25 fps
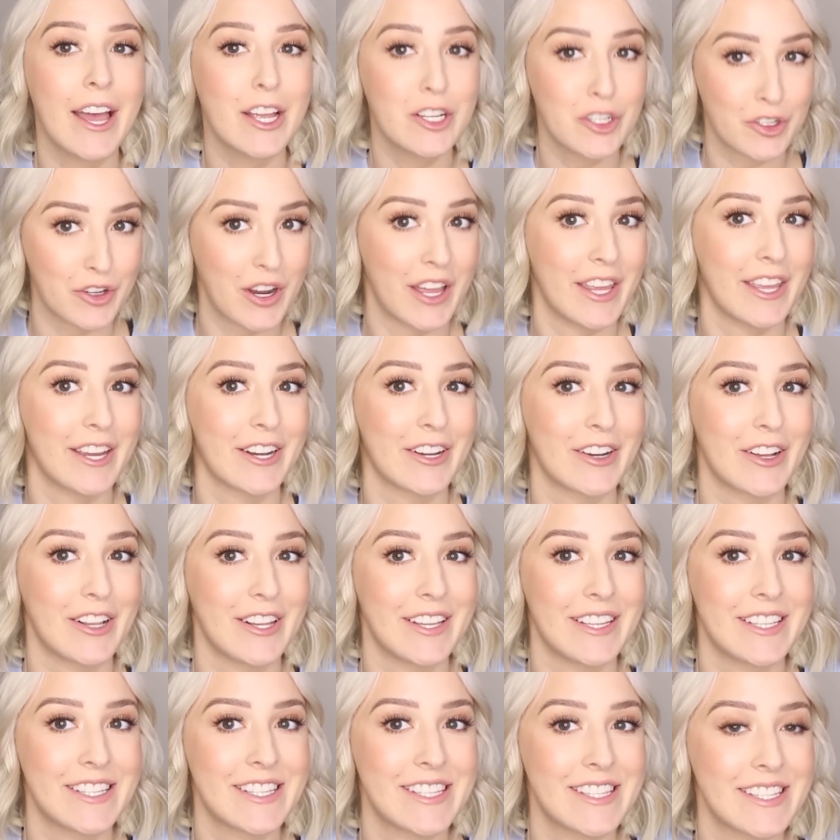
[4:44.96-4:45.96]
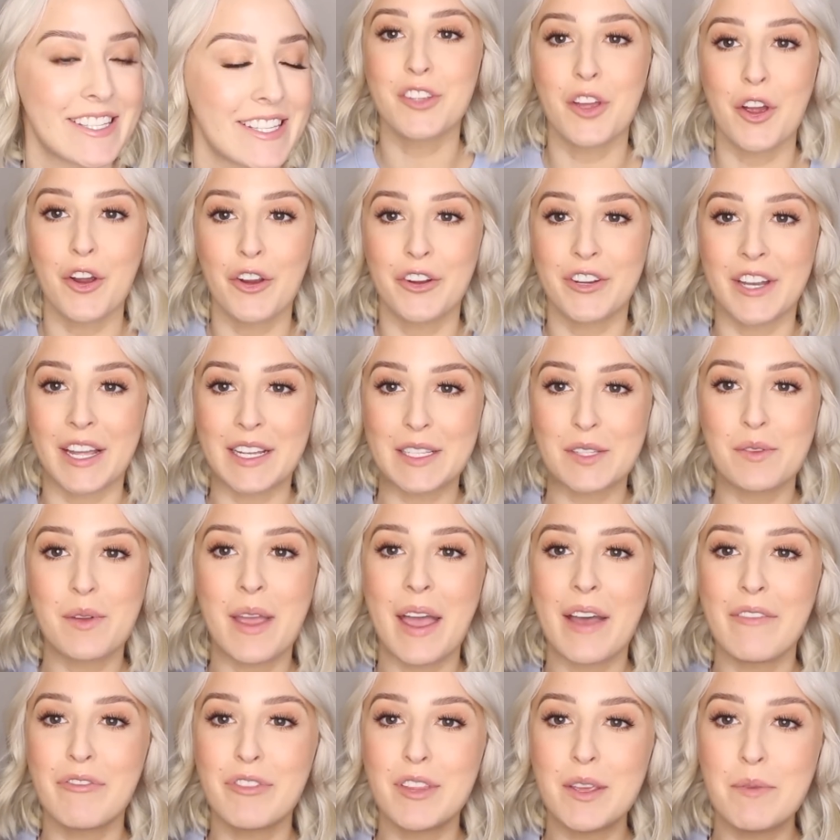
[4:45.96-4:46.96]
Australian dollars. So next
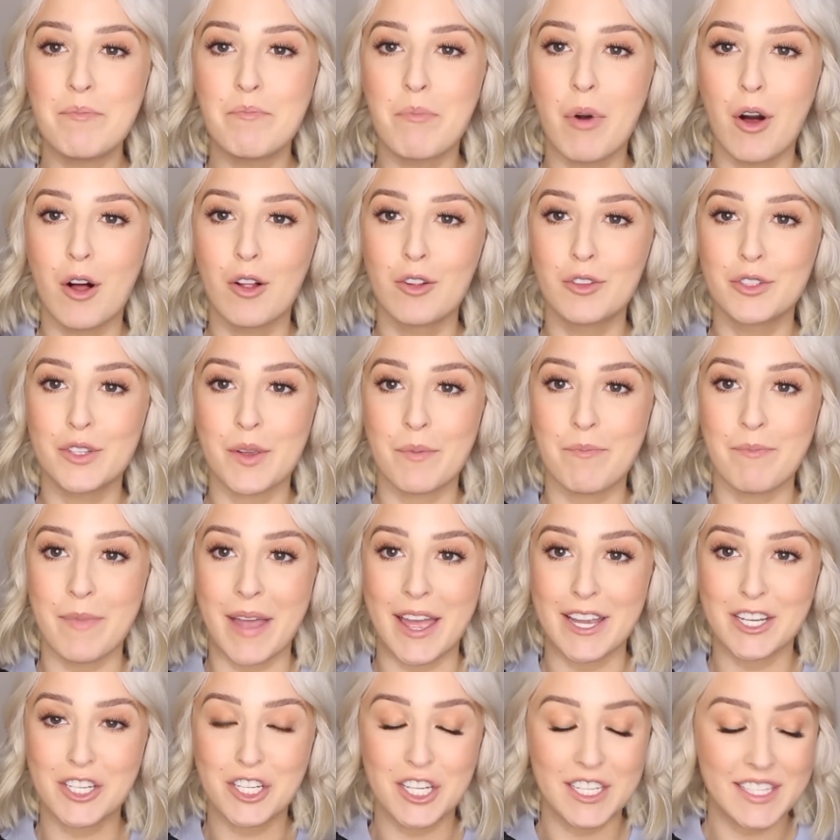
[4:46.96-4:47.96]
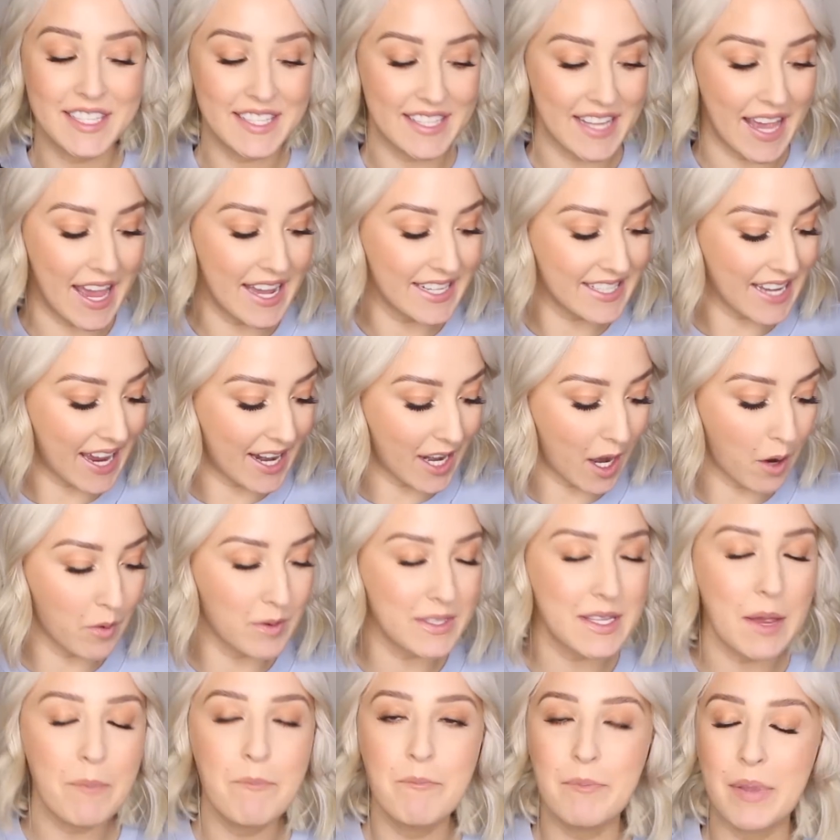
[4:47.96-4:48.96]
we have the Bold Mesh set and I
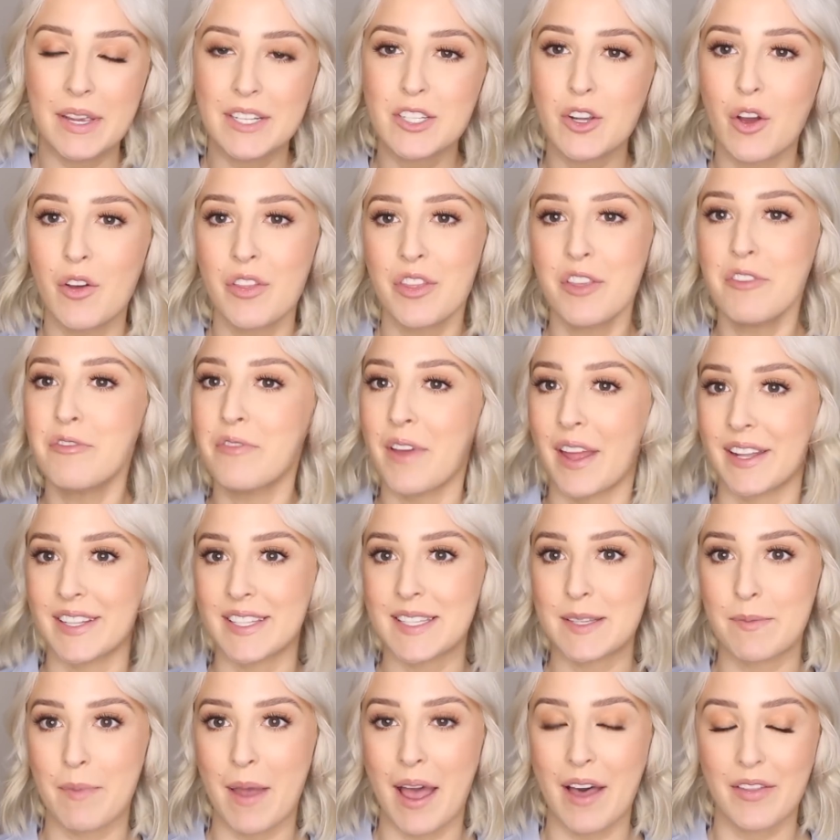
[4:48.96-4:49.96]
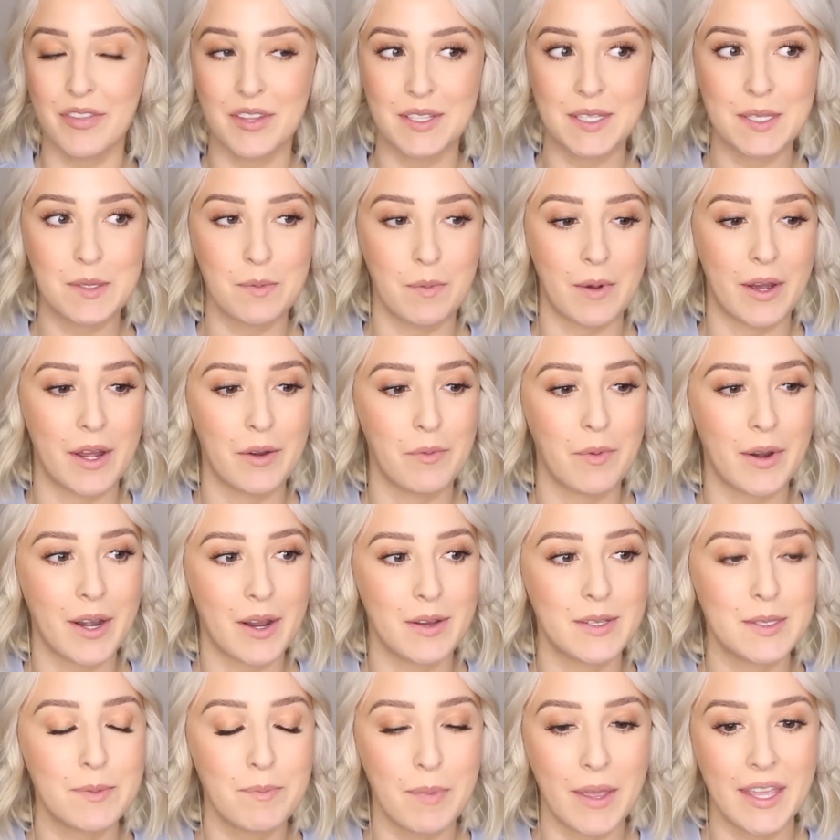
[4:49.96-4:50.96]
was a bit on the fence about this one when
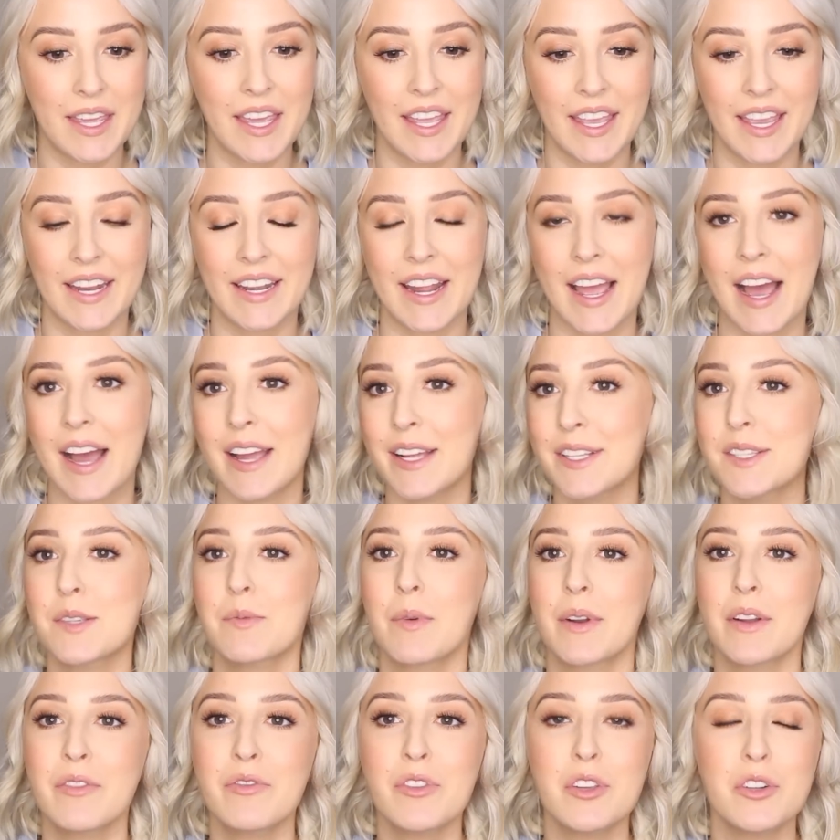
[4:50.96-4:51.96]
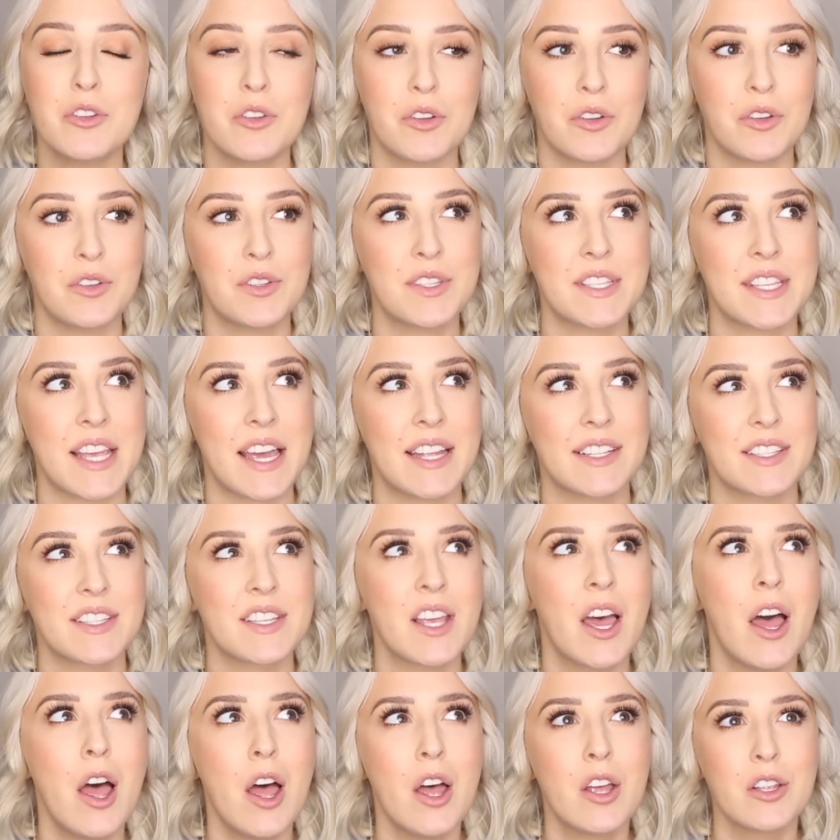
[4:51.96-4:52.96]
I was picking it out. It's one of the new
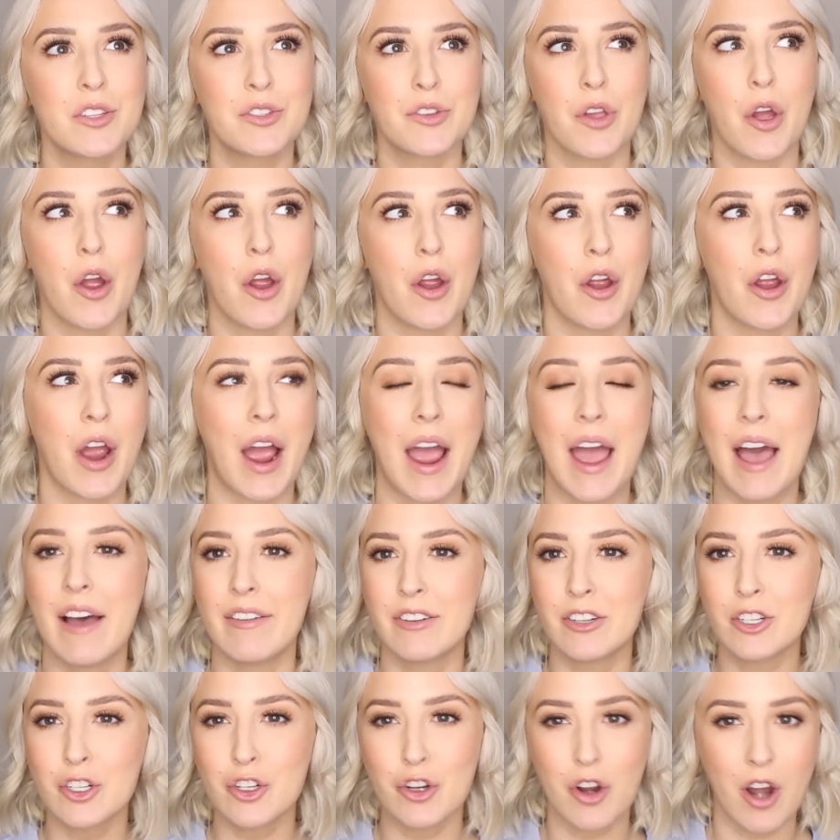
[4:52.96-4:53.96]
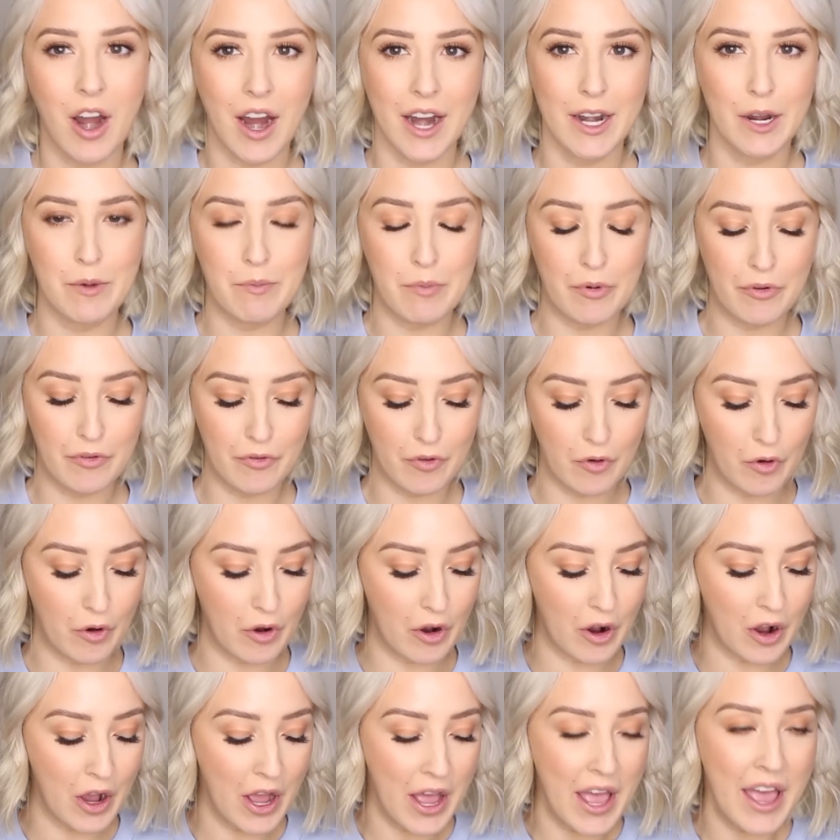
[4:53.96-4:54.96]
sets so I hadn't tried it
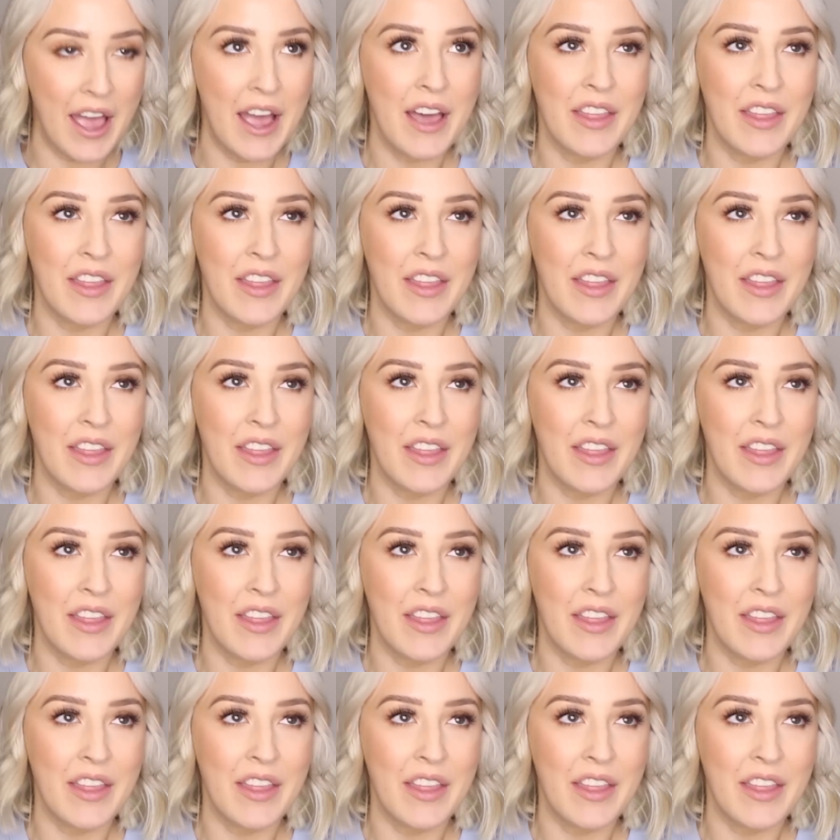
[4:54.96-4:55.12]
before.